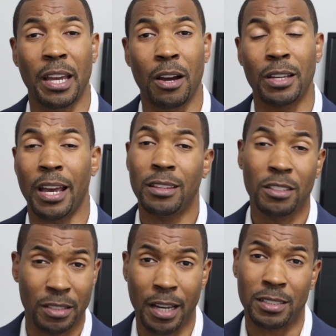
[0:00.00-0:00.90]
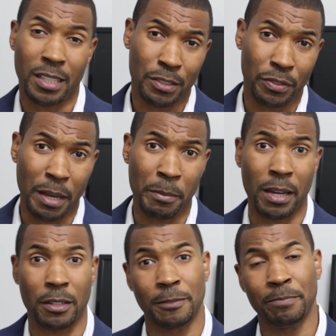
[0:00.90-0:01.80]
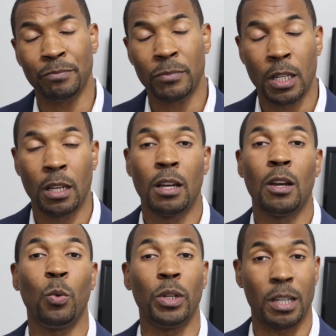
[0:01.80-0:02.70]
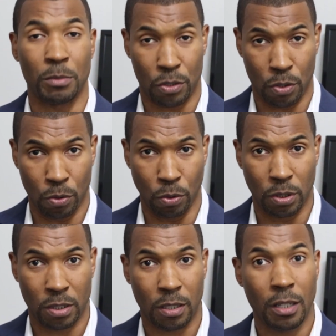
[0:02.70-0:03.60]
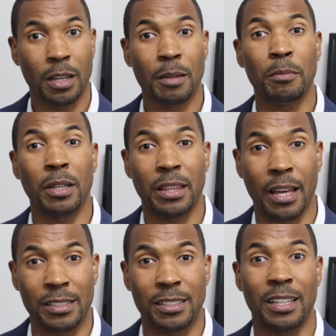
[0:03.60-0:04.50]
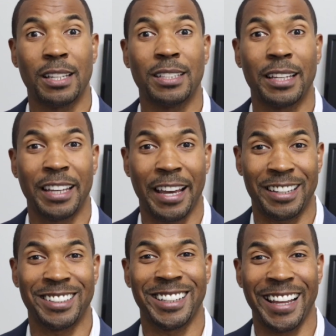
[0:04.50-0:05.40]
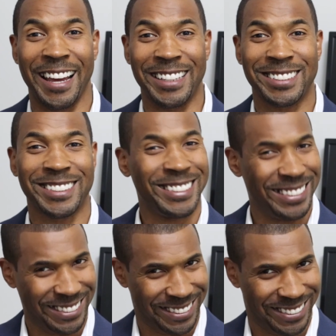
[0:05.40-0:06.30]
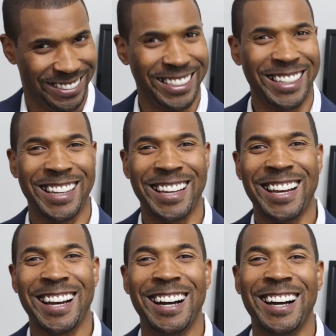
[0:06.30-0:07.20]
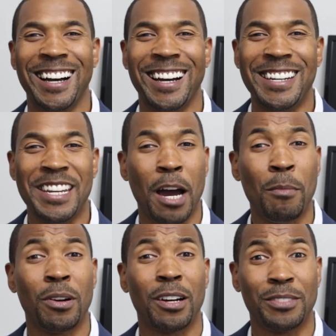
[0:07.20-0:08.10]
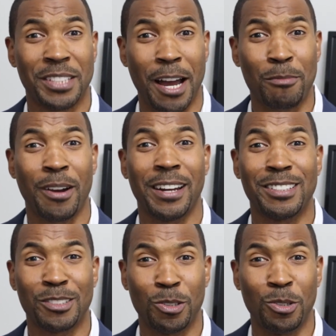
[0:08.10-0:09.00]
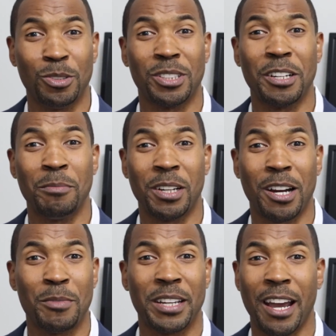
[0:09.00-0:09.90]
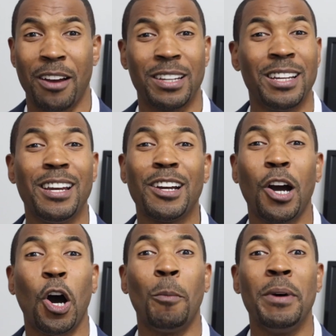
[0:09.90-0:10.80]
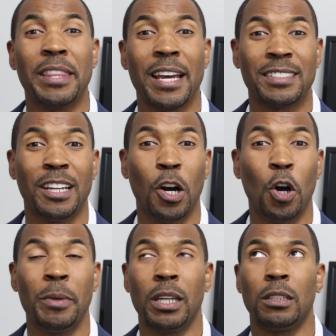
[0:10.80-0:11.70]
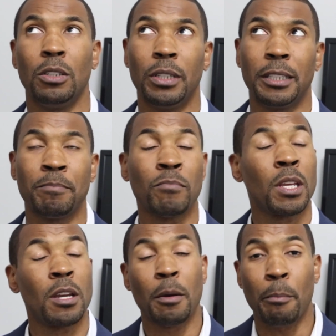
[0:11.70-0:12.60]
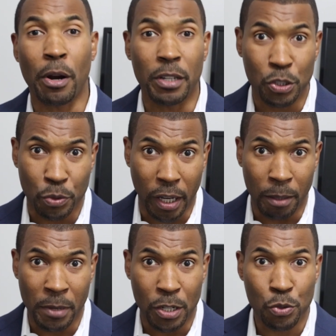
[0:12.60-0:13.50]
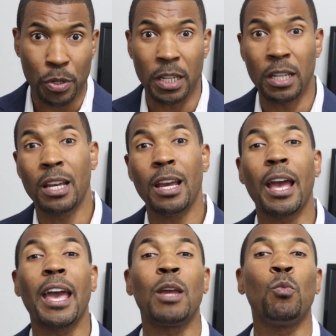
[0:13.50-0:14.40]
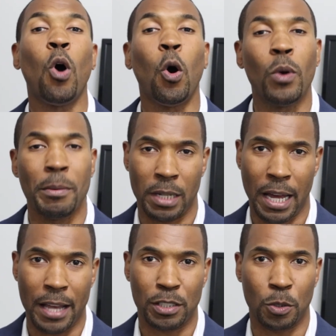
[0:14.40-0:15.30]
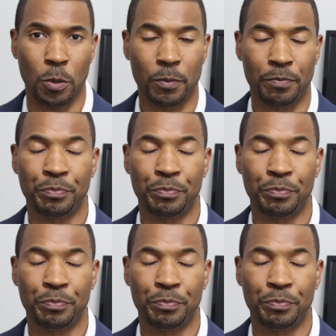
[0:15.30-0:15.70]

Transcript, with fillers: County and the United States for that matter. When it comes to schools, Bethesda is at the head of the class. A number of top-rated schools are in Montgomery County called Bethesda home, including Burning Tree Elementary and Walt Whitman High School.